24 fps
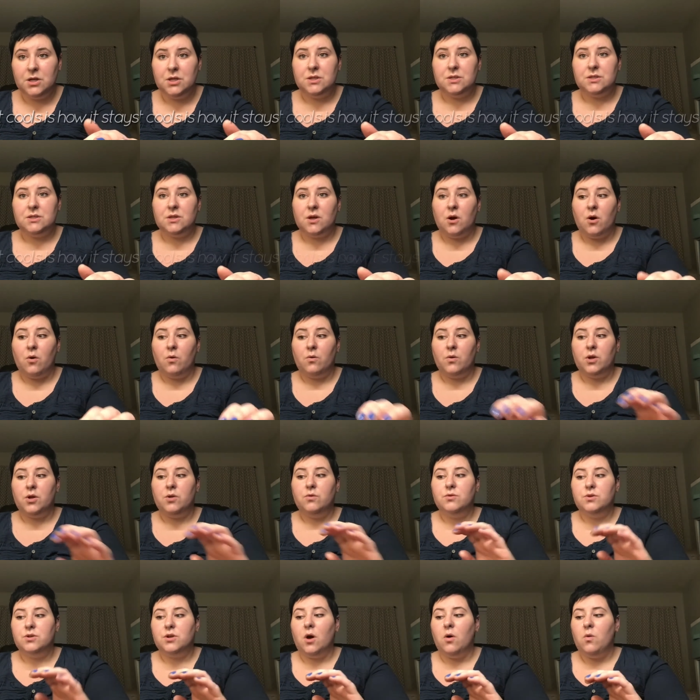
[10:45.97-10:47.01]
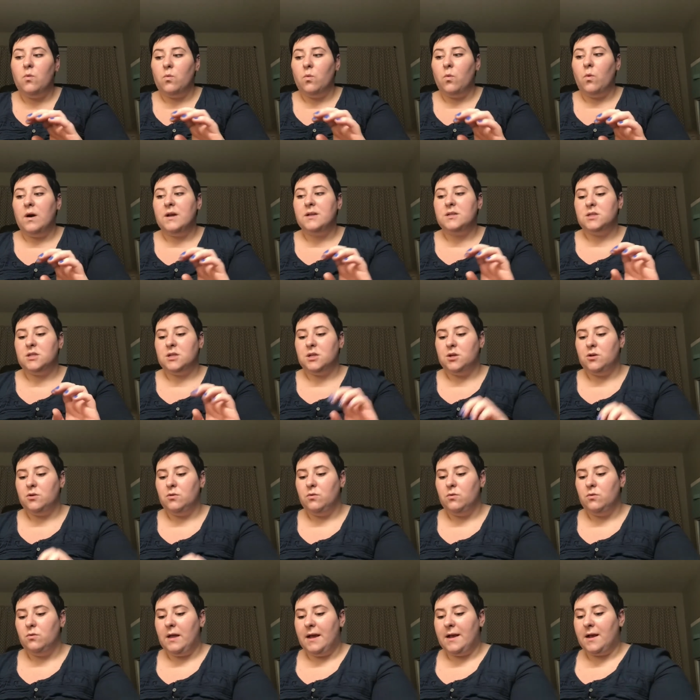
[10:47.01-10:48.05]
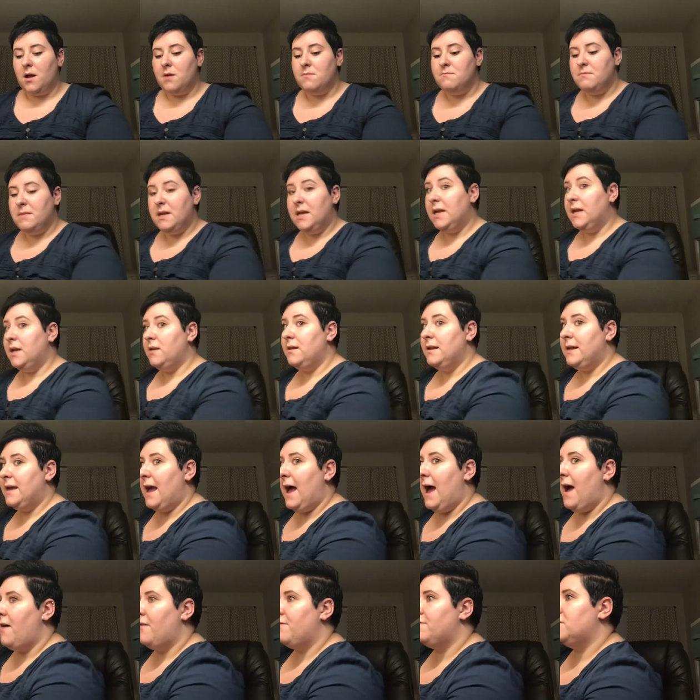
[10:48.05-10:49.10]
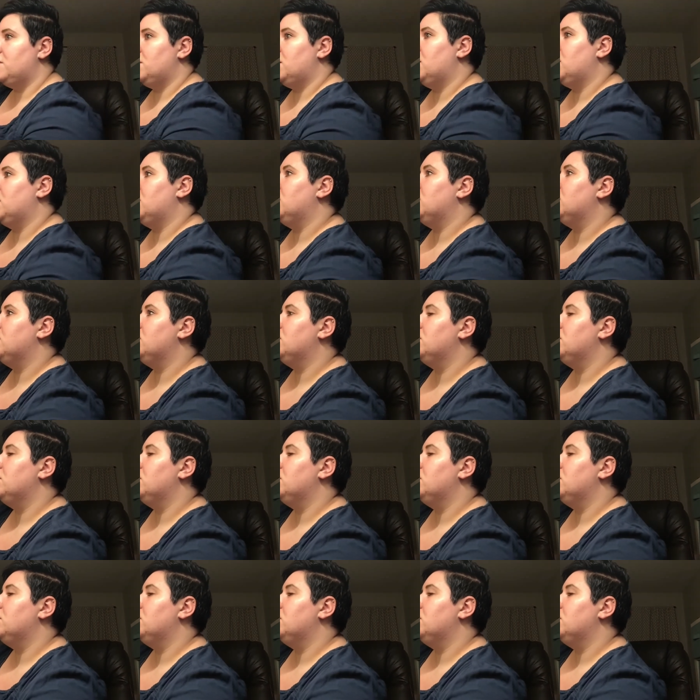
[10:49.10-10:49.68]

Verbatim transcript: so you don't want to like immediately after